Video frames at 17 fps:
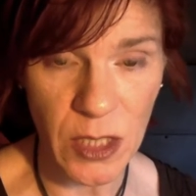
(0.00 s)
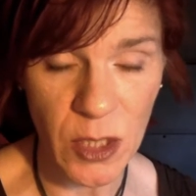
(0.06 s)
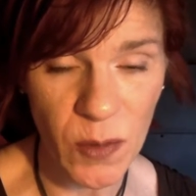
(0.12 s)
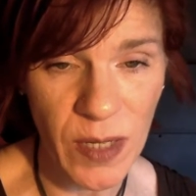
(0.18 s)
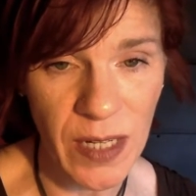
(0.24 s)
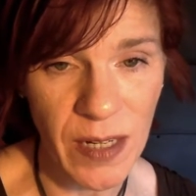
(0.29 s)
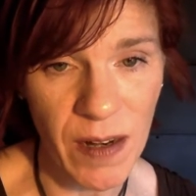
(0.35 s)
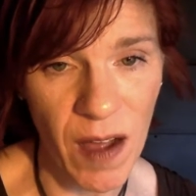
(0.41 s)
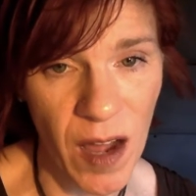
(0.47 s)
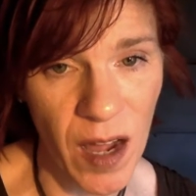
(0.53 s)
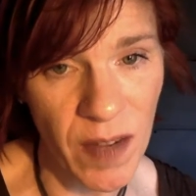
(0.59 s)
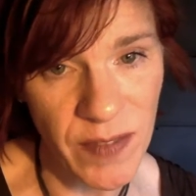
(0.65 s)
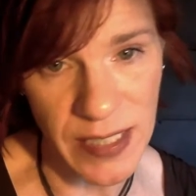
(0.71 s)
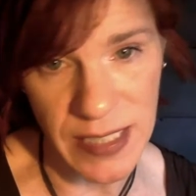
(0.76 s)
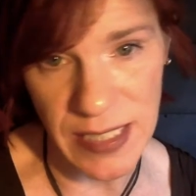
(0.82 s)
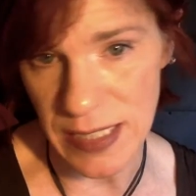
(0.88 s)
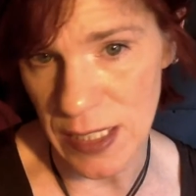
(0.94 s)
you can
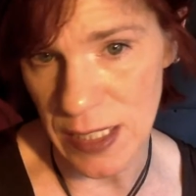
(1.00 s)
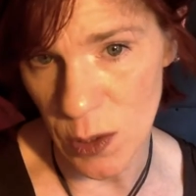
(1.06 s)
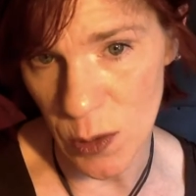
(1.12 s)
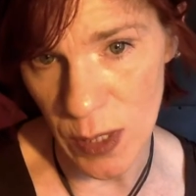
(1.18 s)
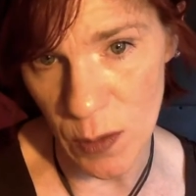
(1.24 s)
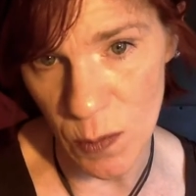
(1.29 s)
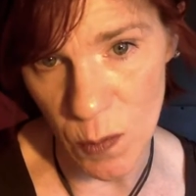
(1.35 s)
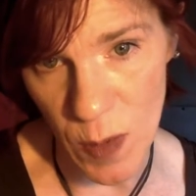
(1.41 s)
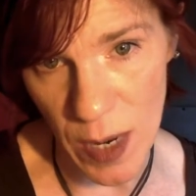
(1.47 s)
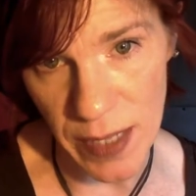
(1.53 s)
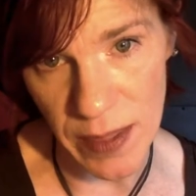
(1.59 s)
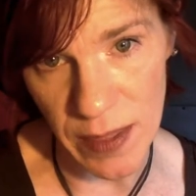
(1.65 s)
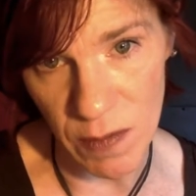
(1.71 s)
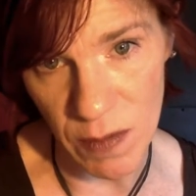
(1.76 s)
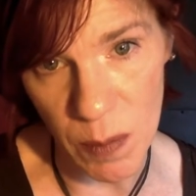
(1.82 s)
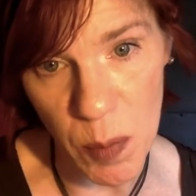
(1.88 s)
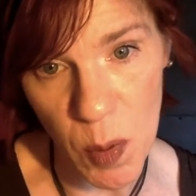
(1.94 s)
write
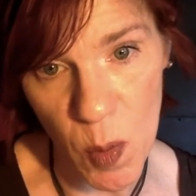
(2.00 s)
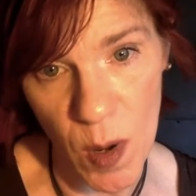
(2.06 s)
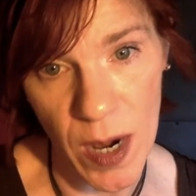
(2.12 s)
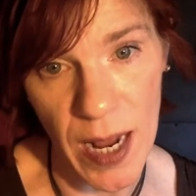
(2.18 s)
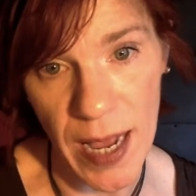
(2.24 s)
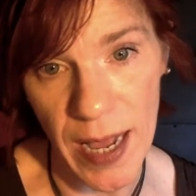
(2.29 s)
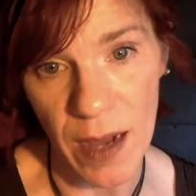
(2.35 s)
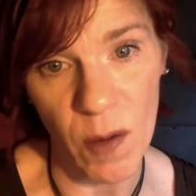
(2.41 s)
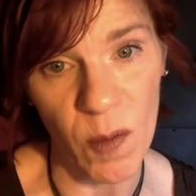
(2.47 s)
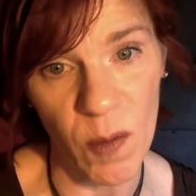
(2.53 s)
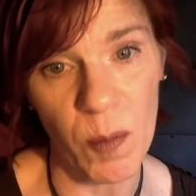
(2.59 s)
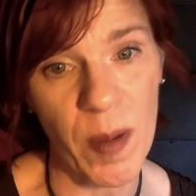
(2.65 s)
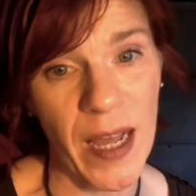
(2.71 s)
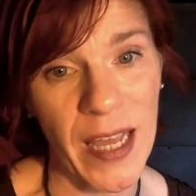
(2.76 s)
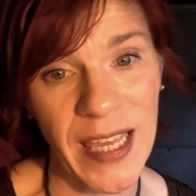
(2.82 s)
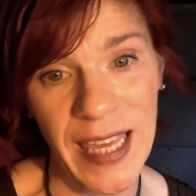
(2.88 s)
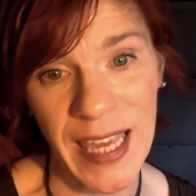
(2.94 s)
the report out
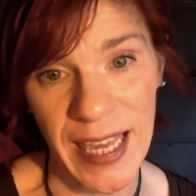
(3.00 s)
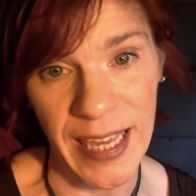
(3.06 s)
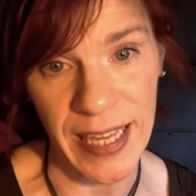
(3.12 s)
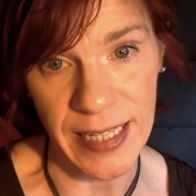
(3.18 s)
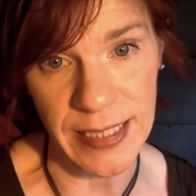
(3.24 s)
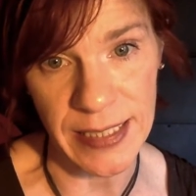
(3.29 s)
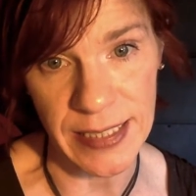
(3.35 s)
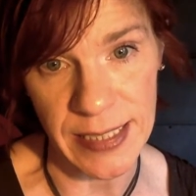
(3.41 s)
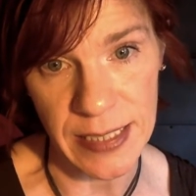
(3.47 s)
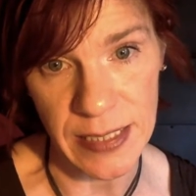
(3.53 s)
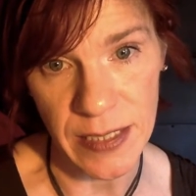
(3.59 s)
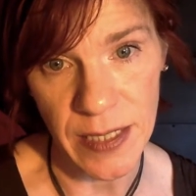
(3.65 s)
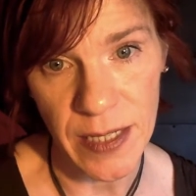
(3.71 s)
by hand,